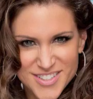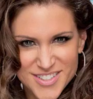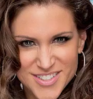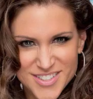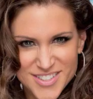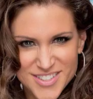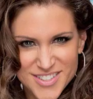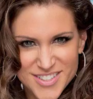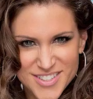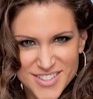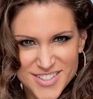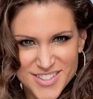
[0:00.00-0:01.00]

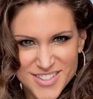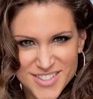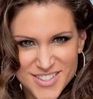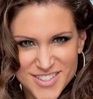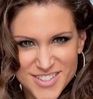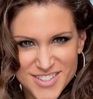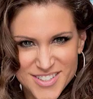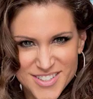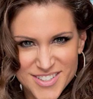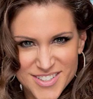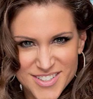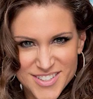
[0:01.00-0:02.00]

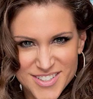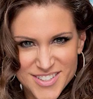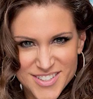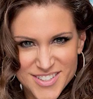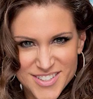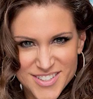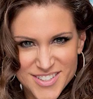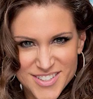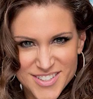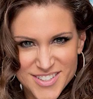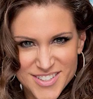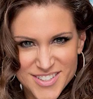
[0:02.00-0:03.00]

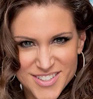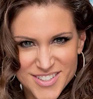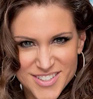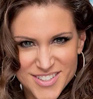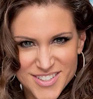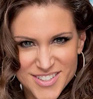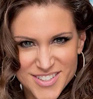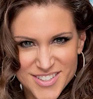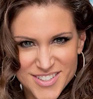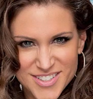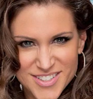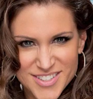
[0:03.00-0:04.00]

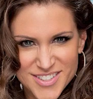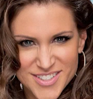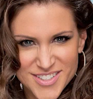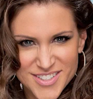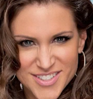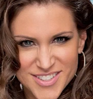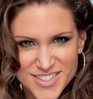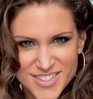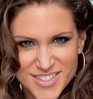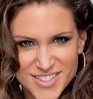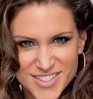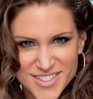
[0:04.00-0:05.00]

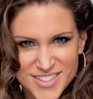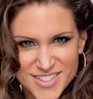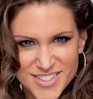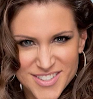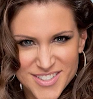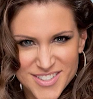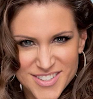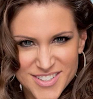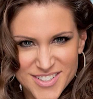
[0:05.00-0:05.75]
No words are spoken by the person on screen.